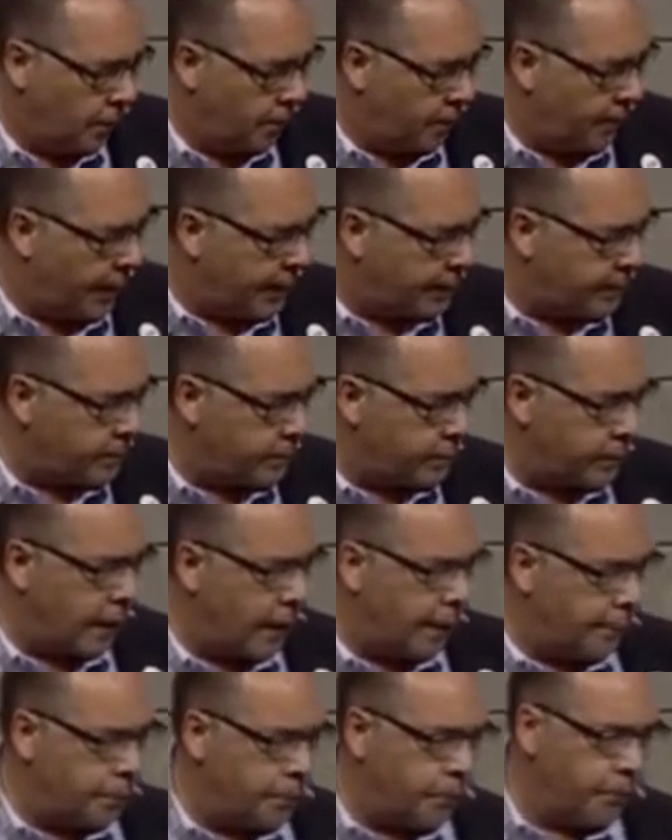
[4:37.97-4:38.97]
That
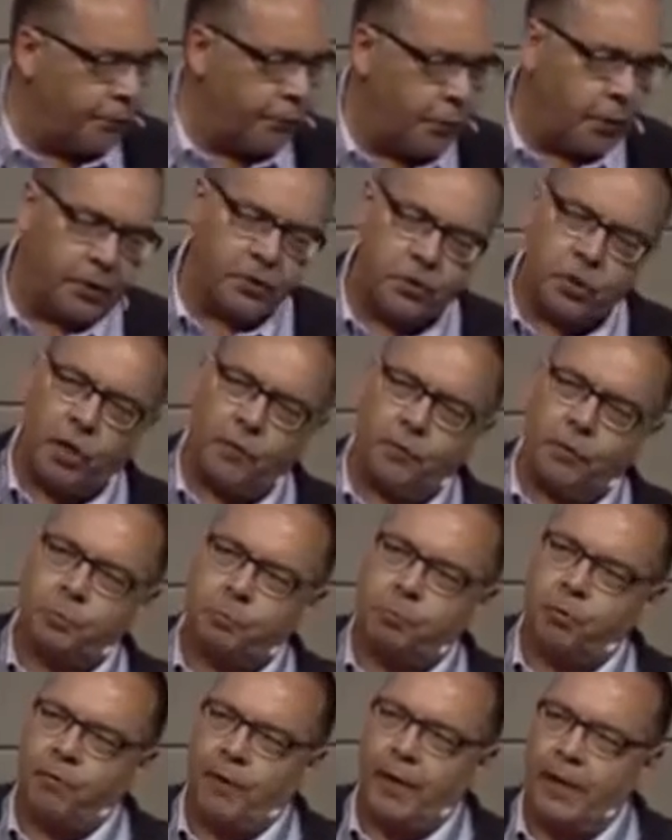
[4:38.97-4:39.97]
type of service
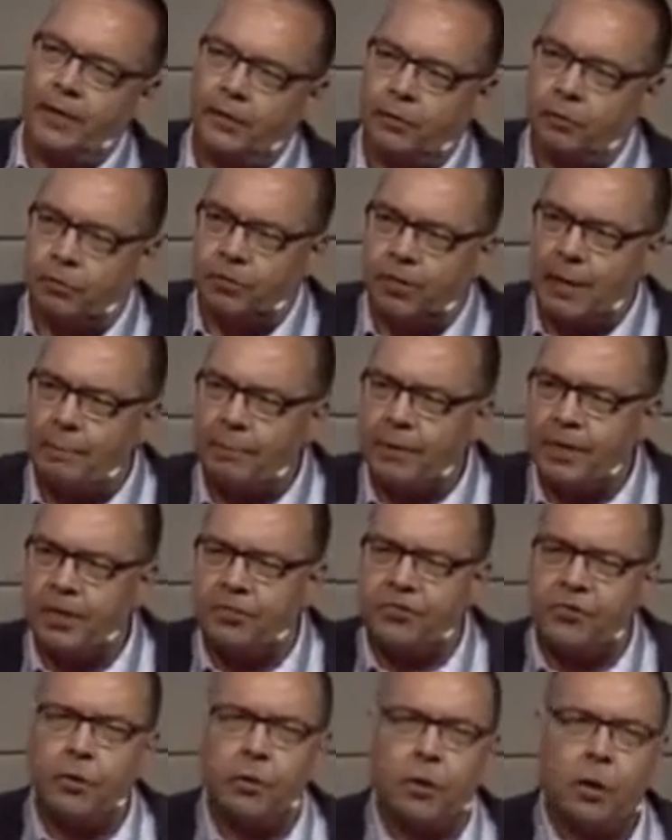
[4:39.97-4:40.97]
provides you some
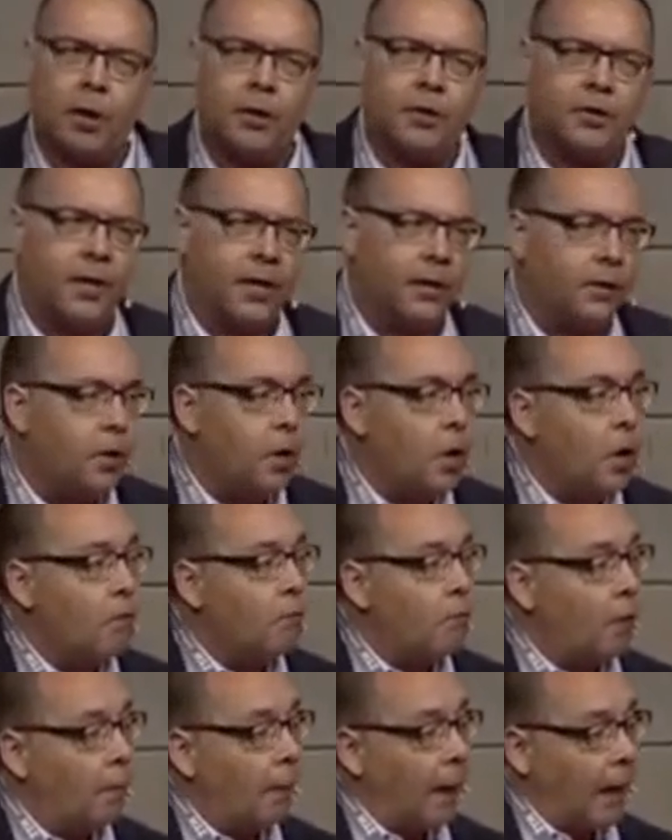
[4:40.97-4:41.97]
teaching content
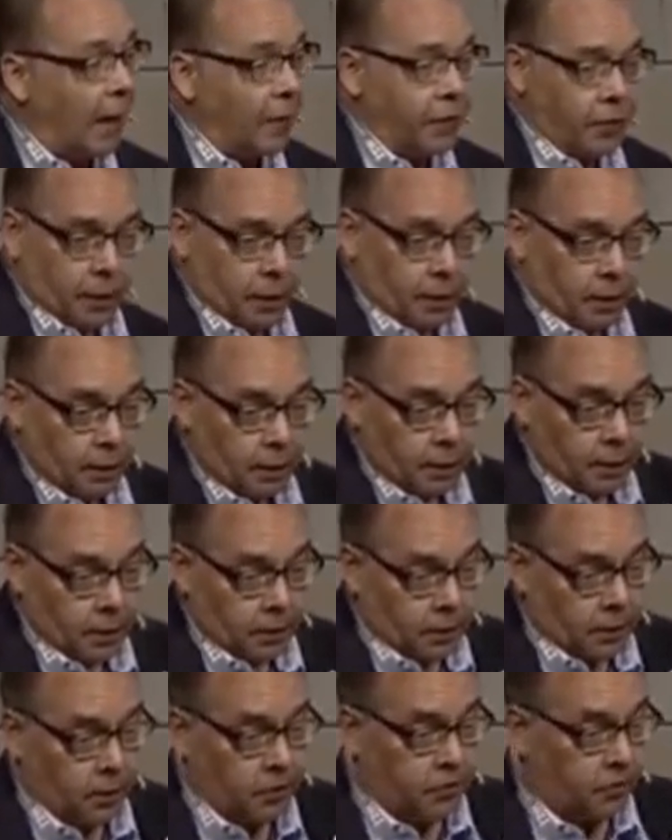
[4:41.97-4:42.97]
from other
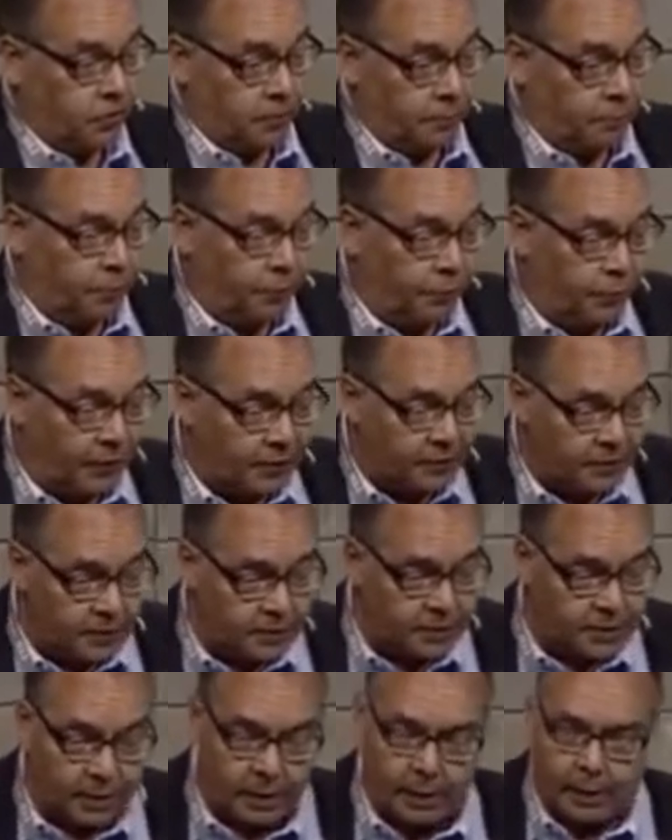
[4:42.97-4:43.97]
teachers and
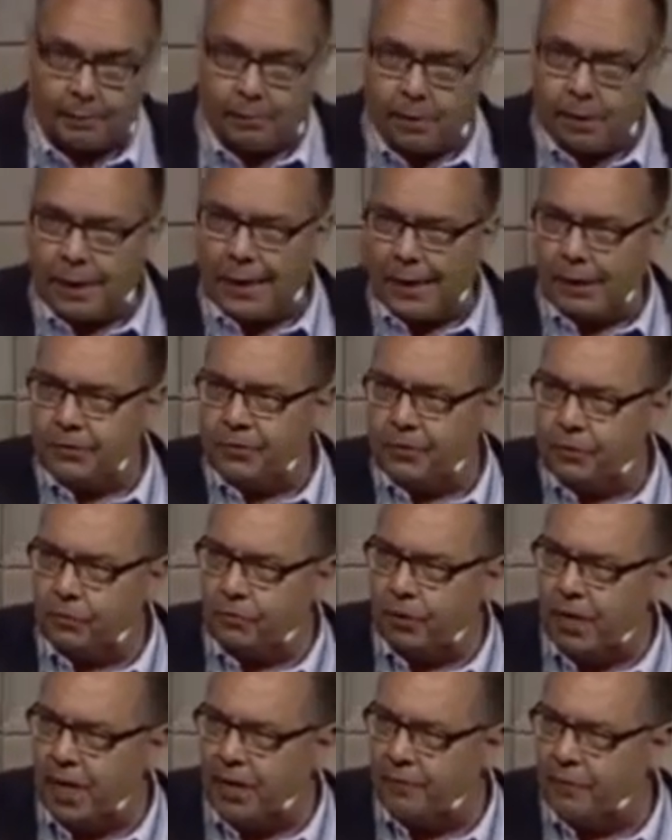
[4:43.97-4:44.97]
professors. It allows you
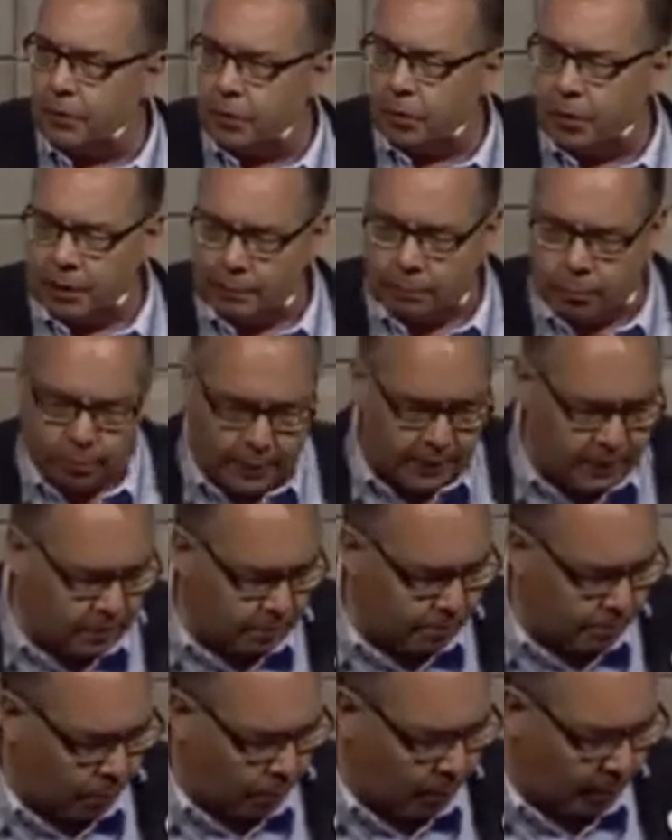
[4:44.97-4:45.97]
to have a
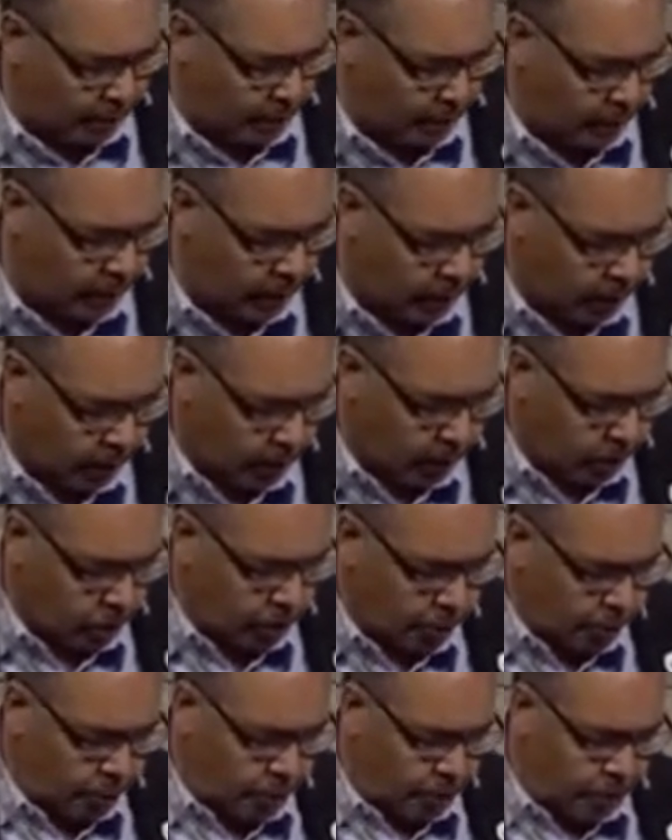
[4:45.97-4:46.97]
collaboration portal,
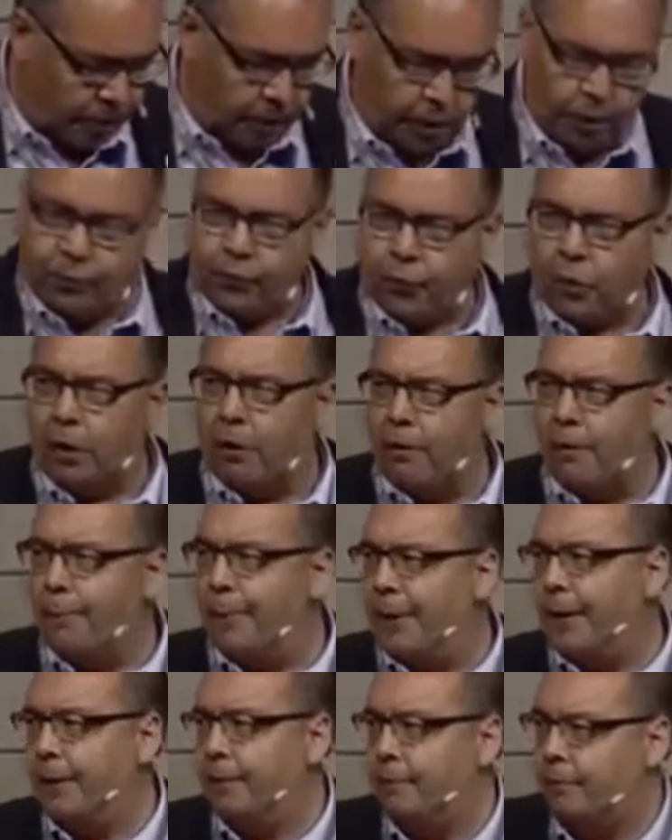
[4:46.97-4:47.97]
community
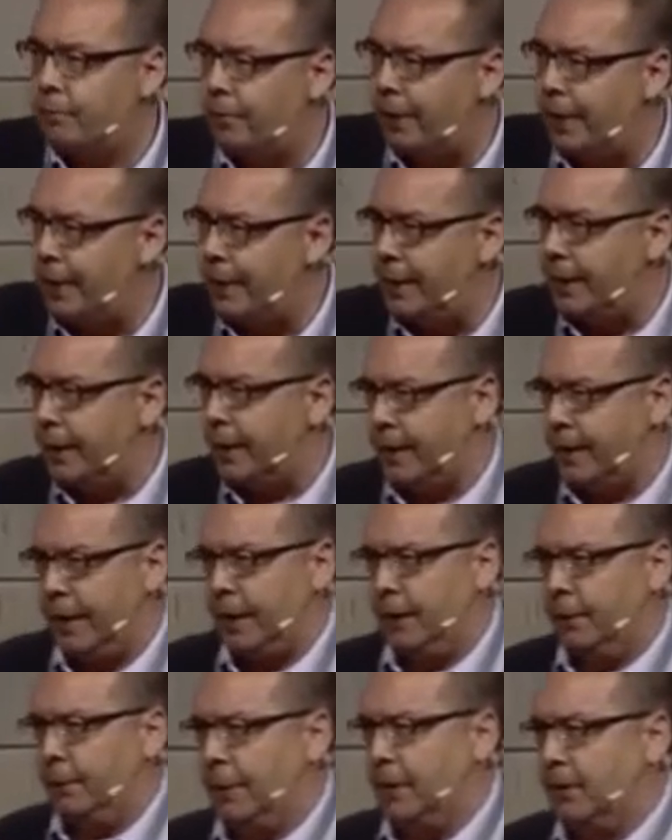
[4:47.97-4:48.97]
forum, and training and
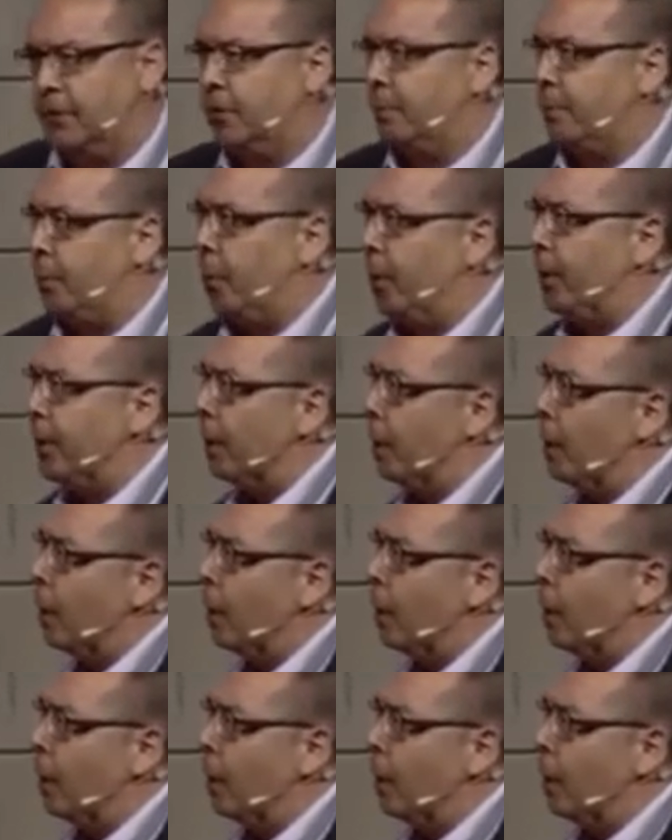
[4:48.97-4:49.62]
technical support.